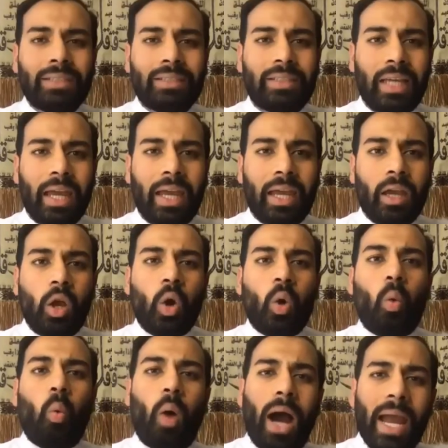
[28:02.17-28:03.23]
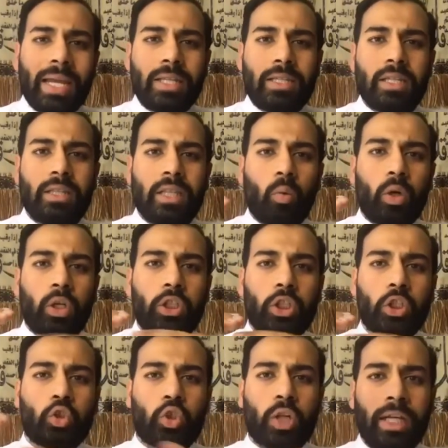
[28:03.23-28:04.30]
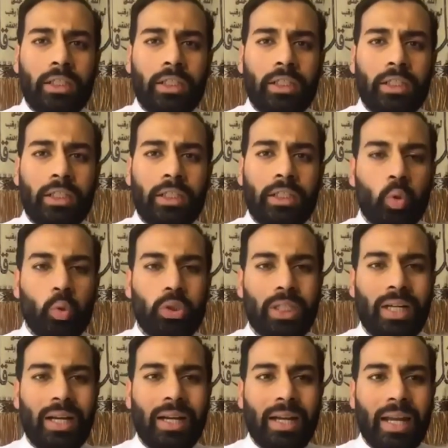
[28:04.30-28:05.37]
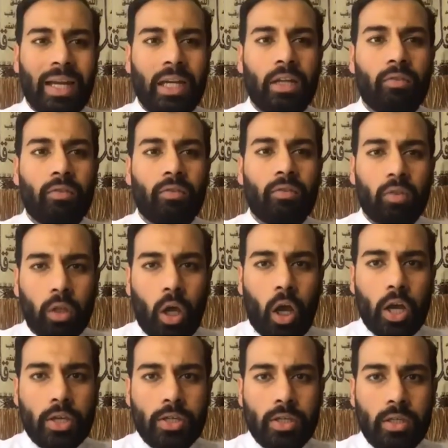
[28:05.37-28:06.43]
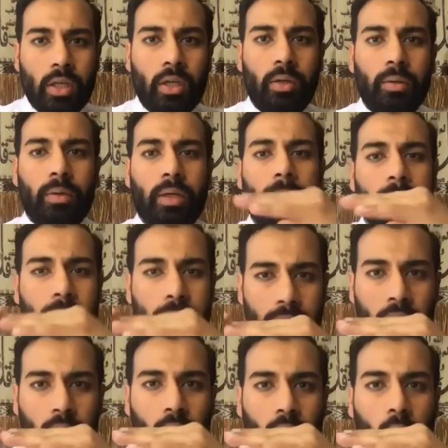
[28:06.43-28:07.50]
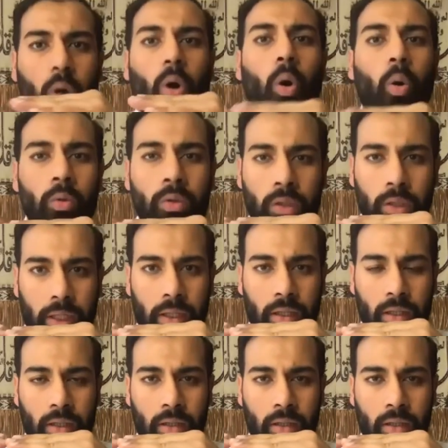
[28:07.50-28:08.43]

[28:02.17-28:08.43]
say, why is it that we're just trying to make someone who's in a negative loss come to zero only?